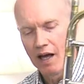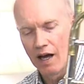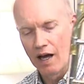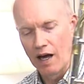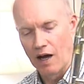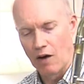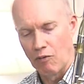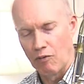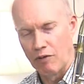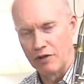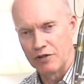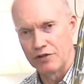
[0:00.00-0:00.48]

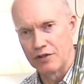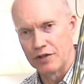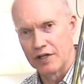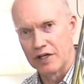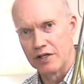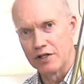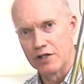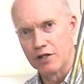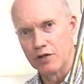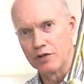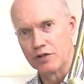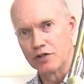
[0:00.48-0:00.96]
uh, what you
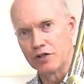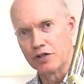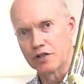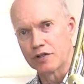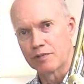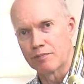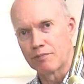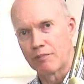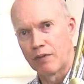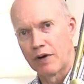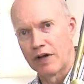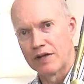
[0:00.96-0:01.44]
can do is
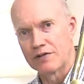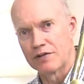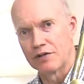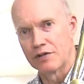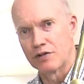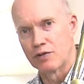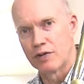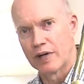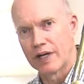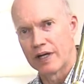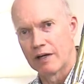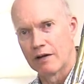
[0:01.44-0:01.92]
just press the
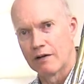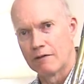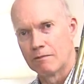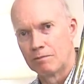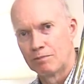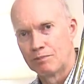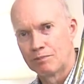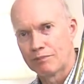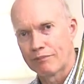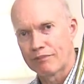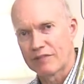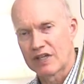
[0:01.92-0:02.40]

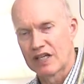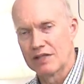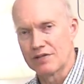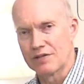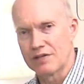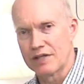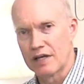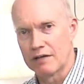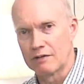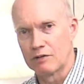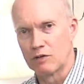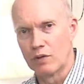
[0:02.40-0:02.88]
trigger.
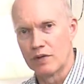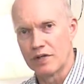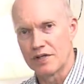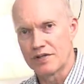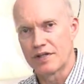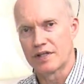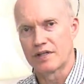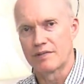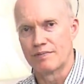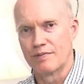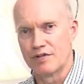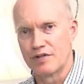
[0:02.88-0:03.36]
Instead of going to
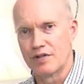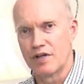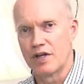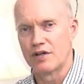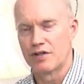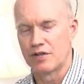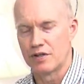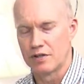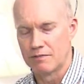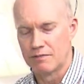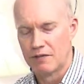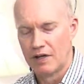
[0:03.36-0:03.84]
sixth
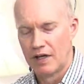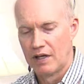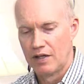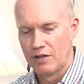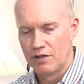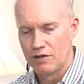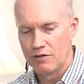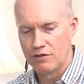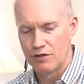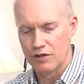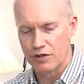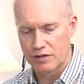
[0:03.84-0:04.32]
position,
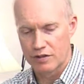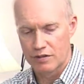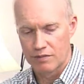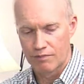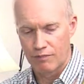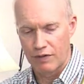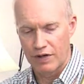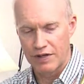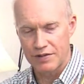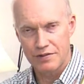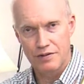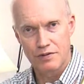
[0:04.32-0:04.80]
you
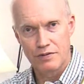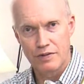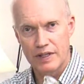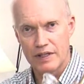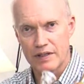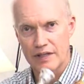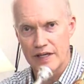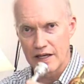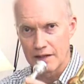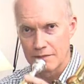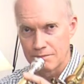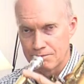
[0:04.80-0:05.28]
just press the
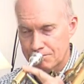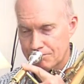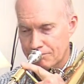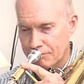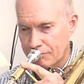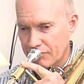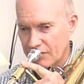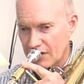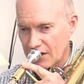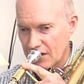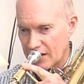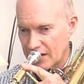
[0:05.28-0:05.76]
trigger down.
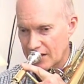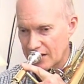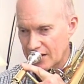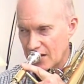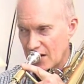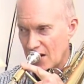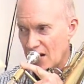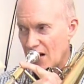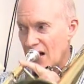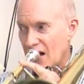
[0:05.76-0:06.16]
All right.